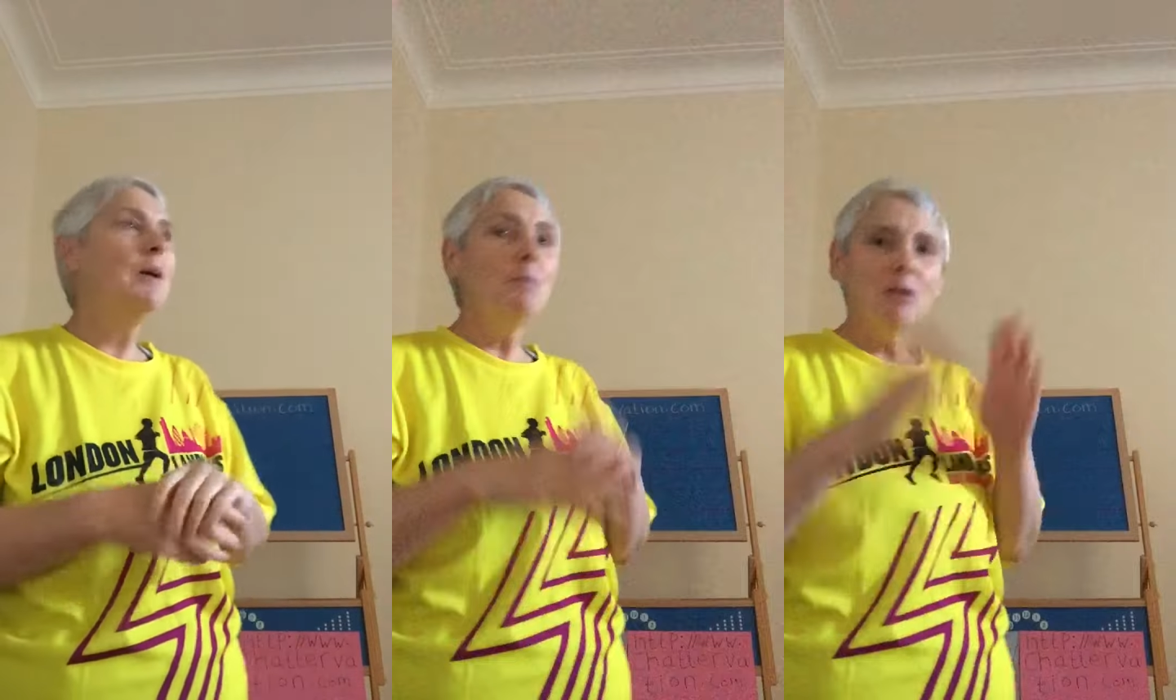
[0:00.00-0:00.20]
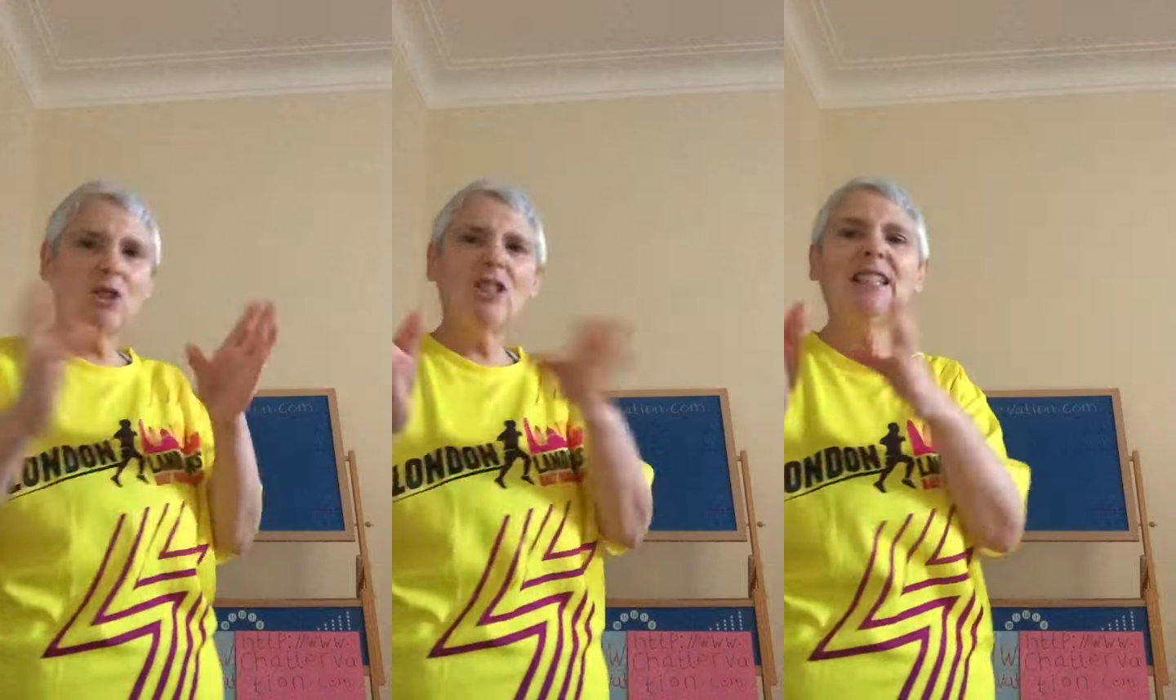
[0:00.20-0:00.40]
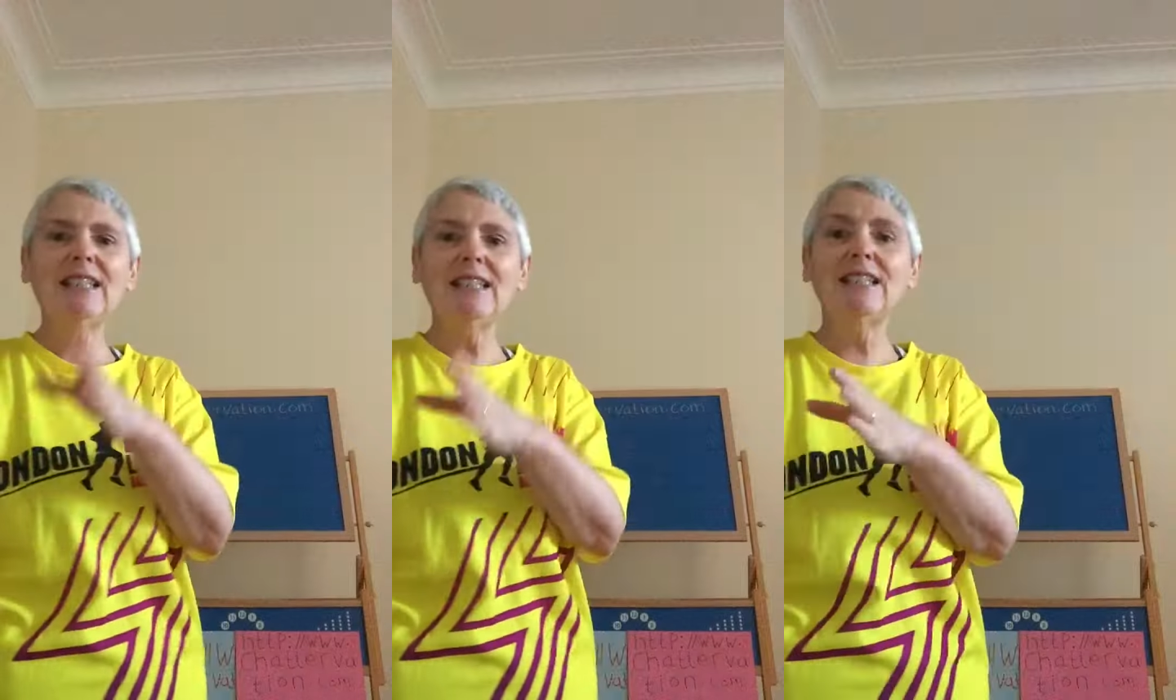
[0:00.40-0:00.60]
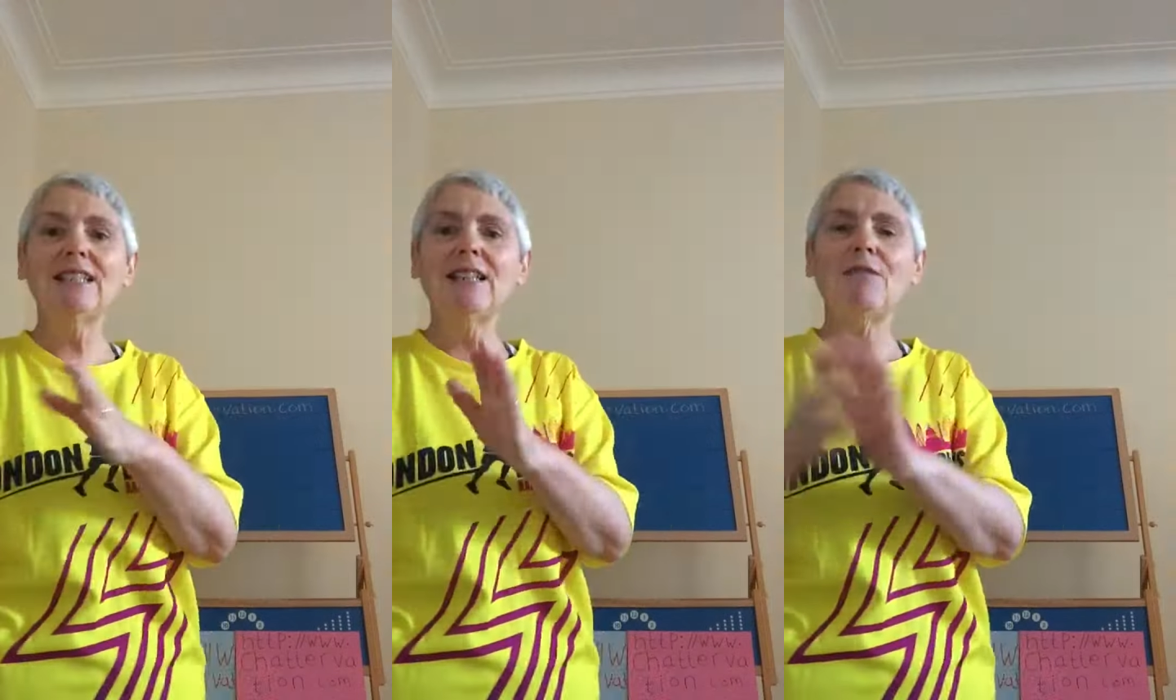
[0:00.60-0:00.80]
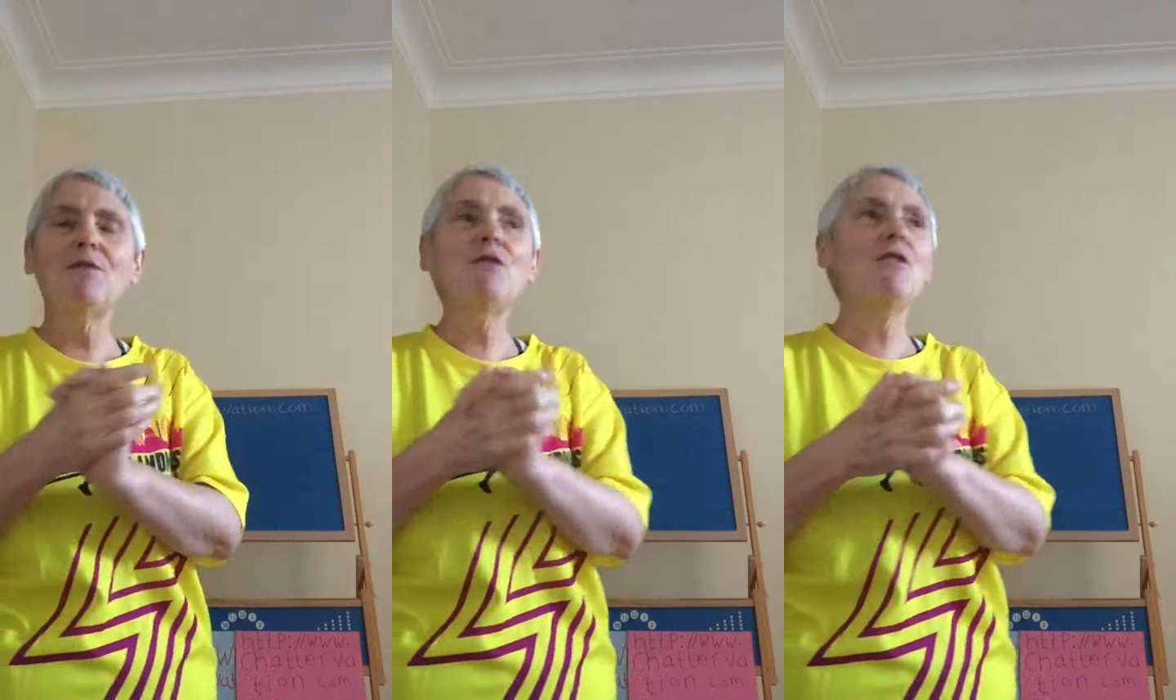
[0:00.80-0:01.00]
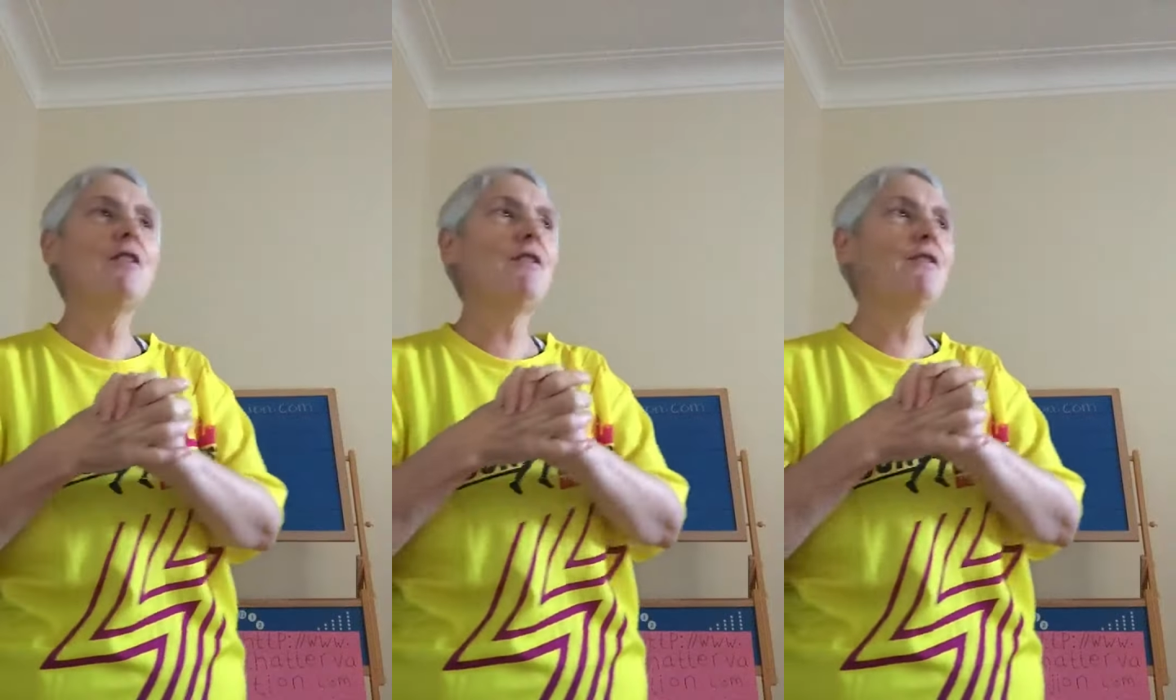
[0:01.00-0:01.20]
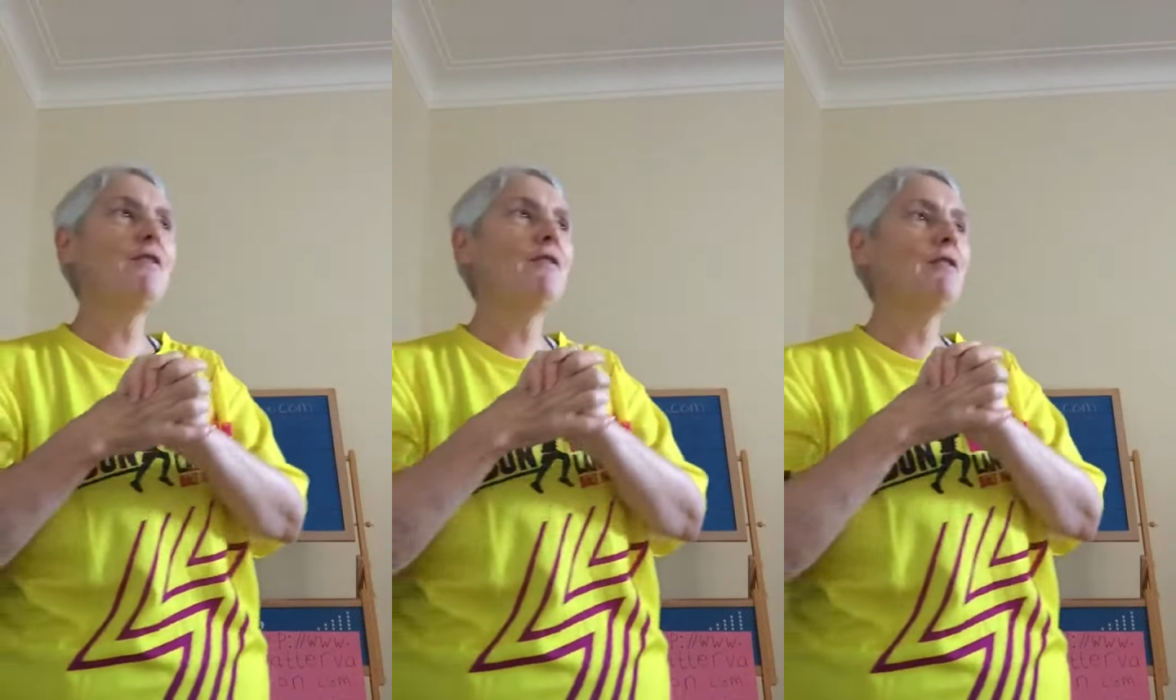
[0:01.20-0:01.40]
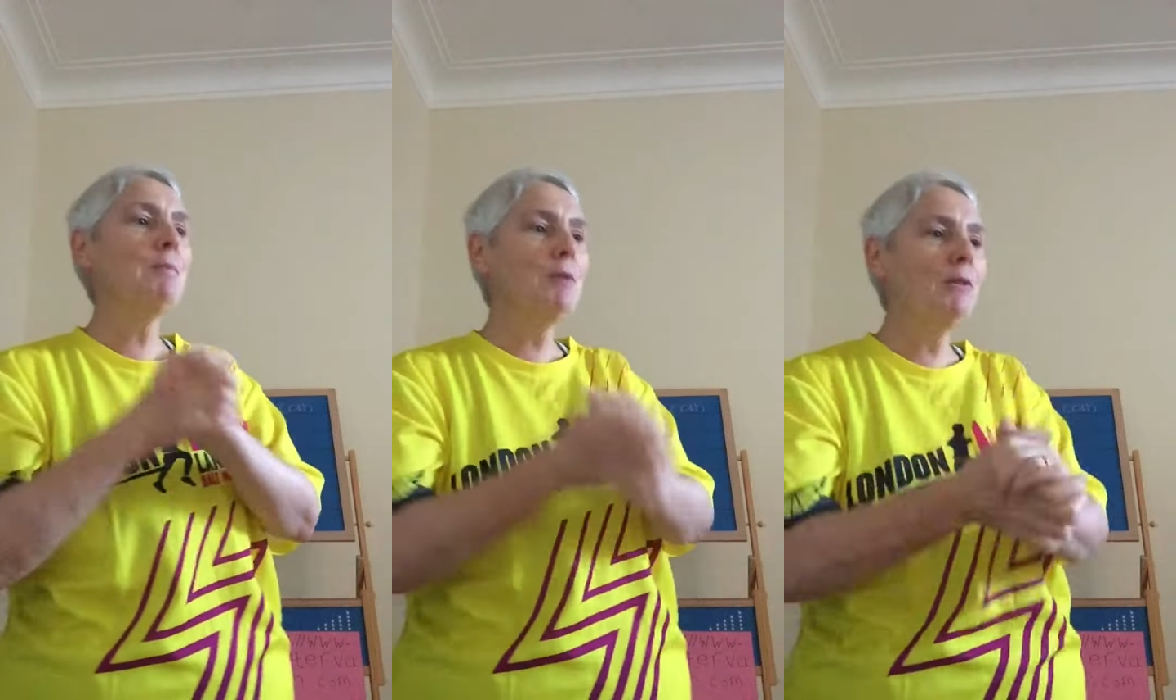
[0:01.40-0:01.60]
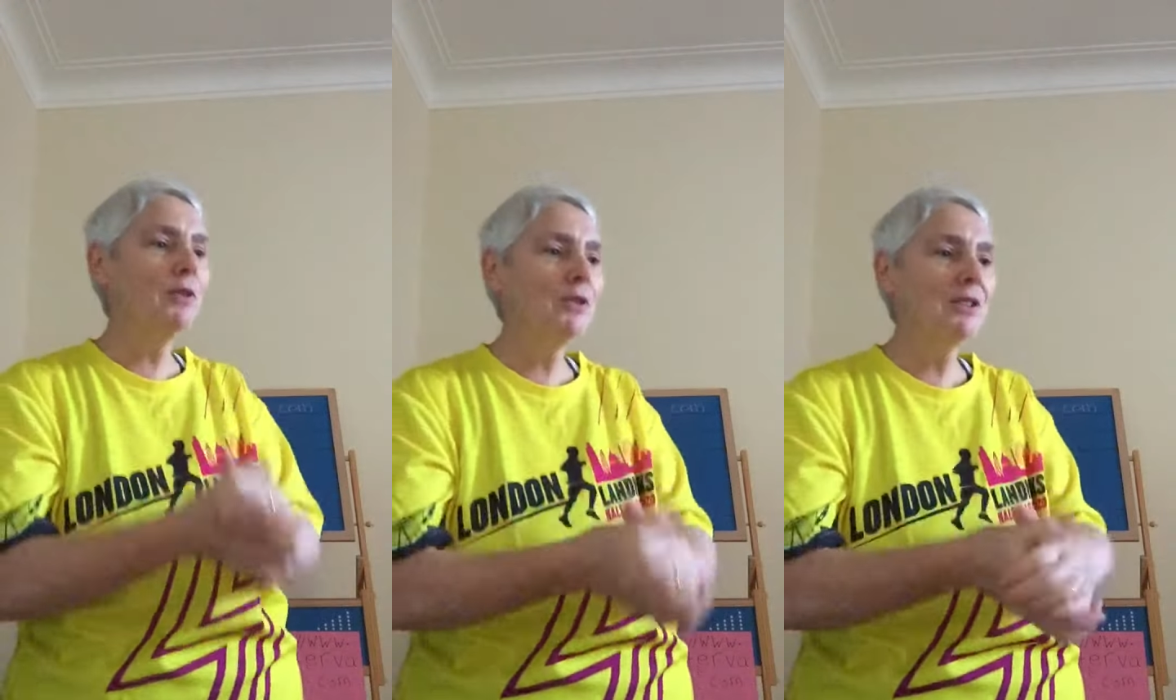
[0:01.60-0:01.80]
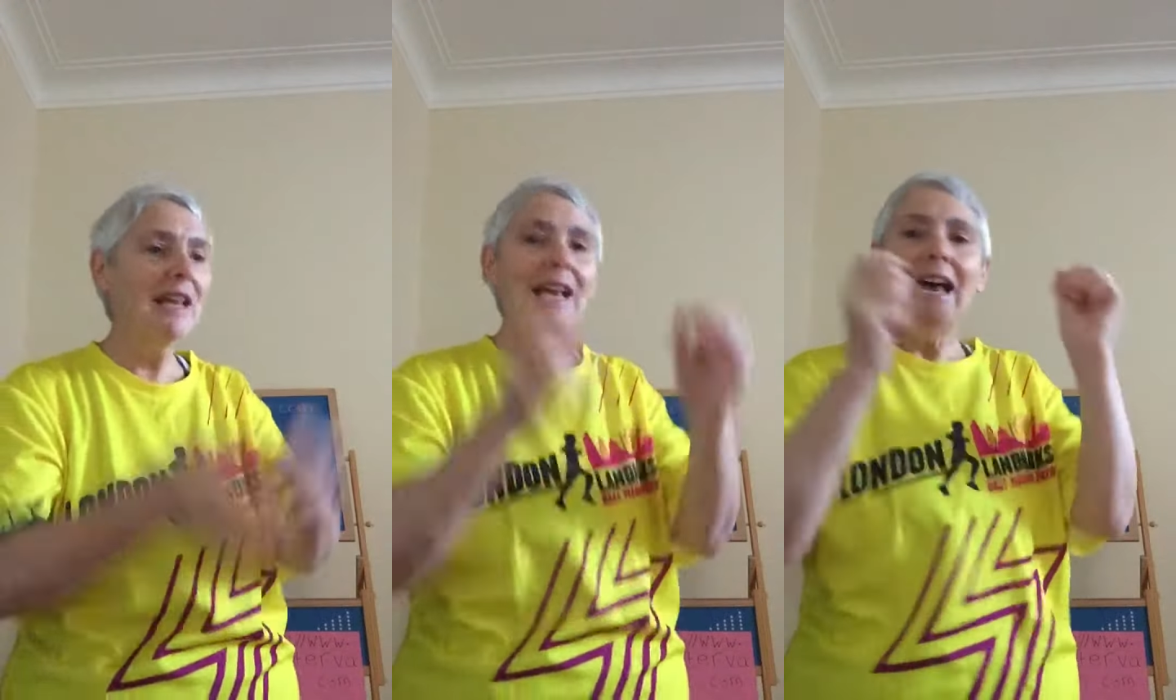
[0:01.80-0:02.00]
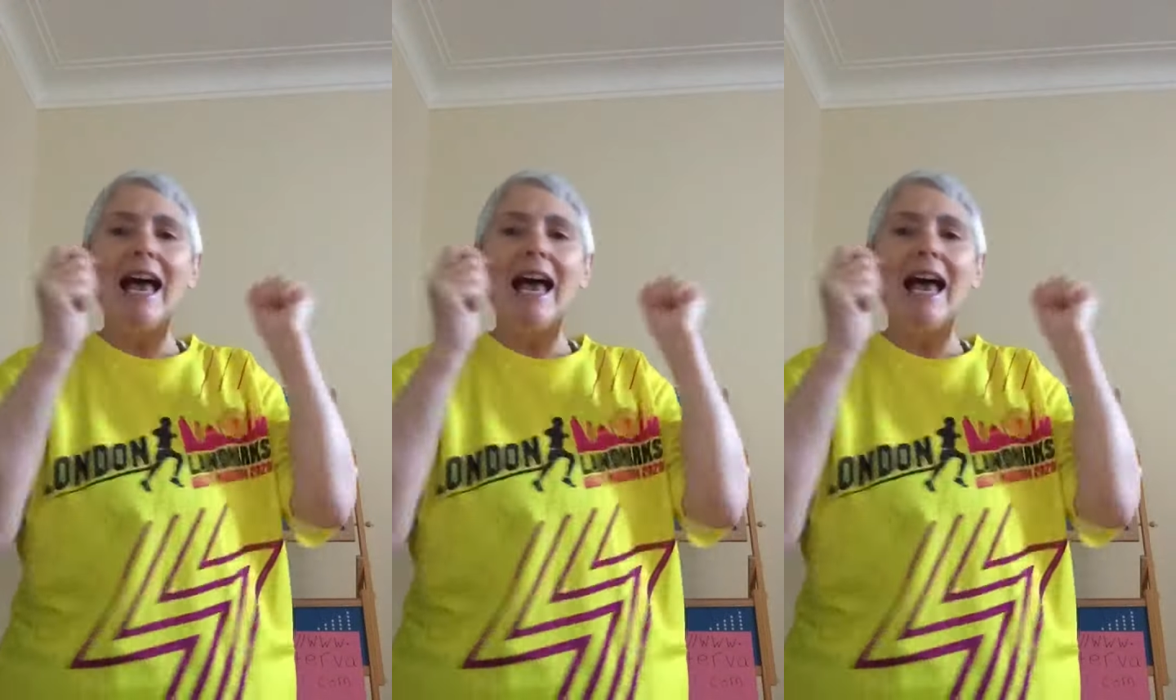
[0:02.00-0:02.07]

But she needed them for removals.